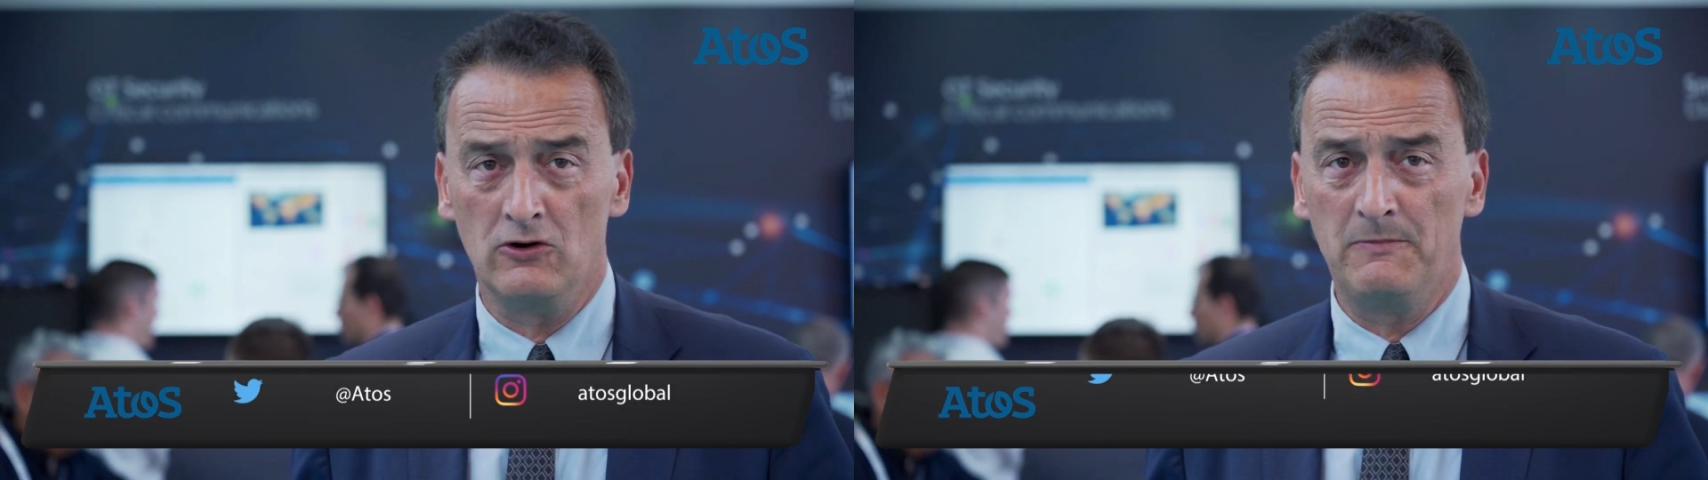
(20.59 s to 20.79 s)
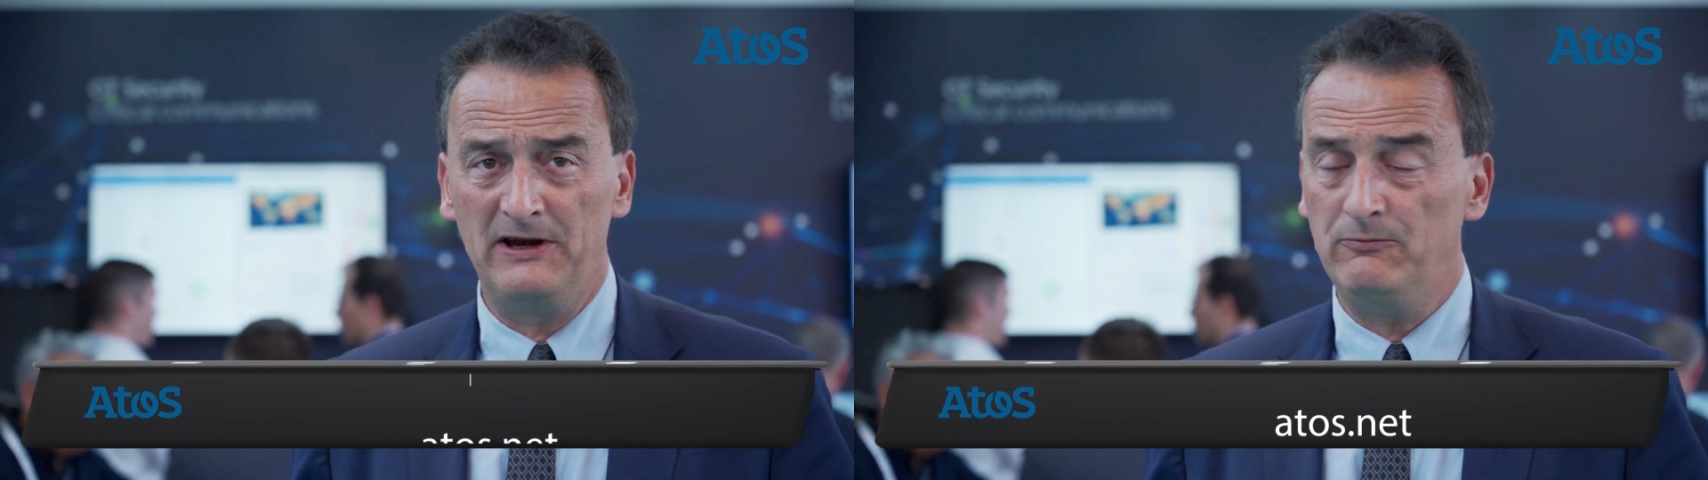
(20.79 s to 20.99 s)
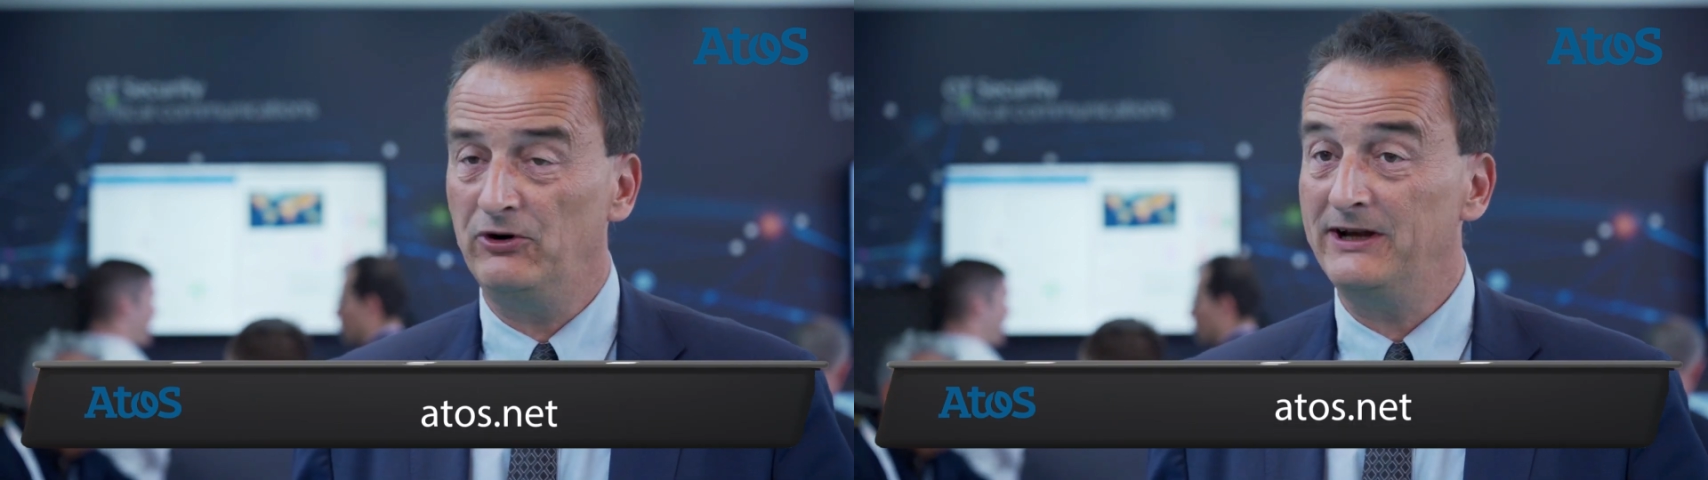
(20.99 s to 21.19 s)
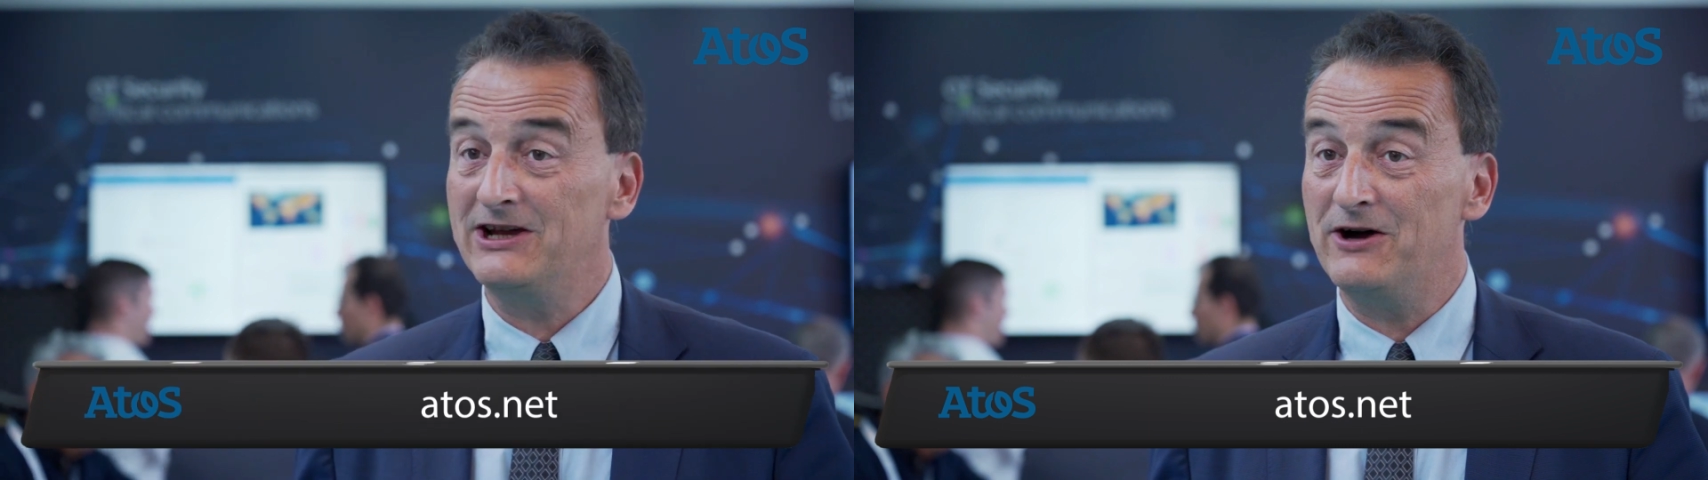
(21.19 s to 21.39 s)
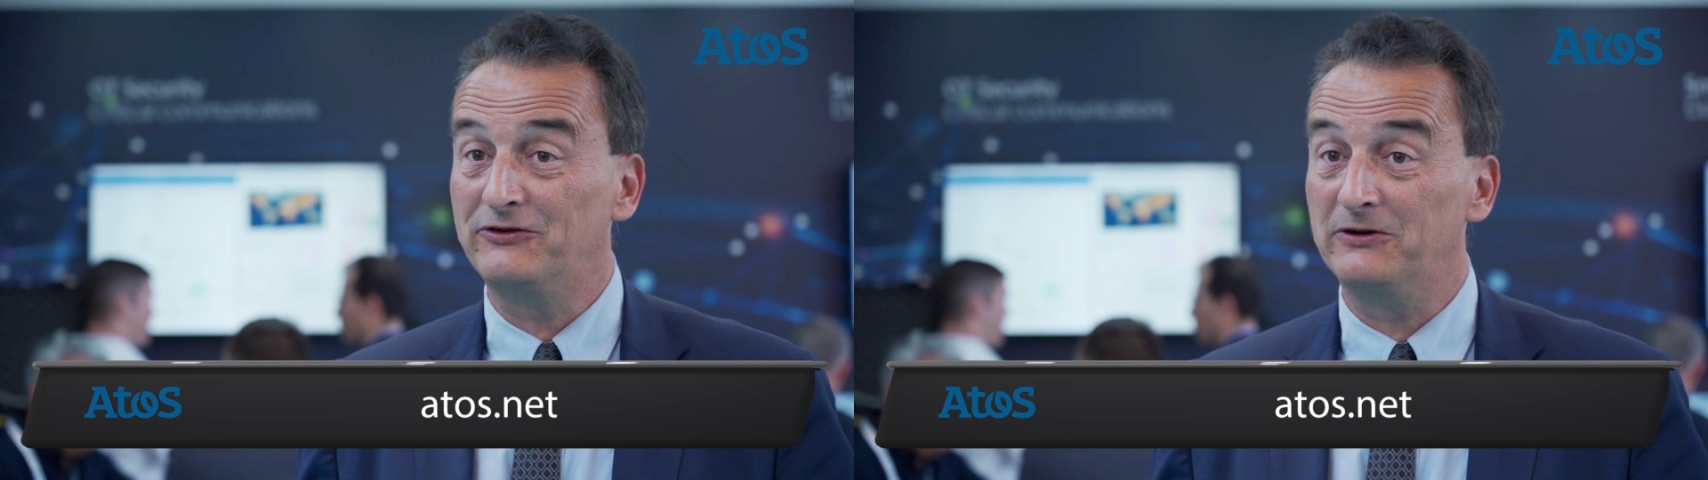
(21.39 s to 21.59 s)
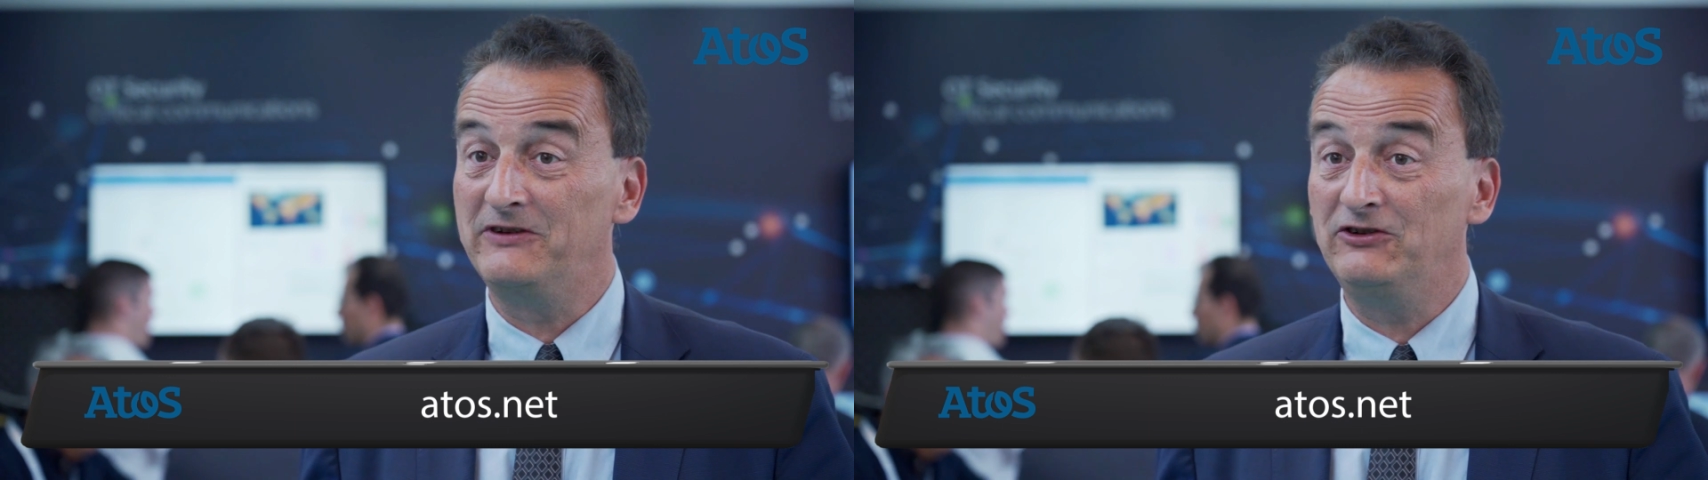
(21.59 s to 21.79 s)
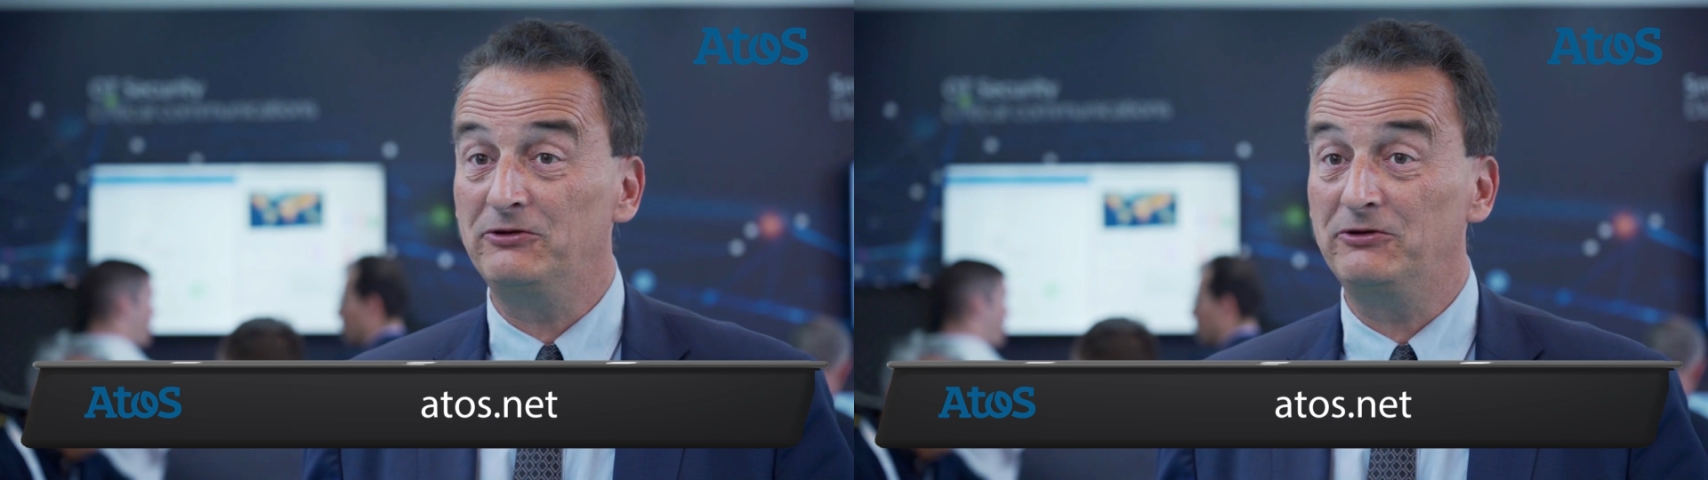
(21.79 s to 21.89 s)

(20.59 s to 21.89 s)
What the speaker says: complete breakout of the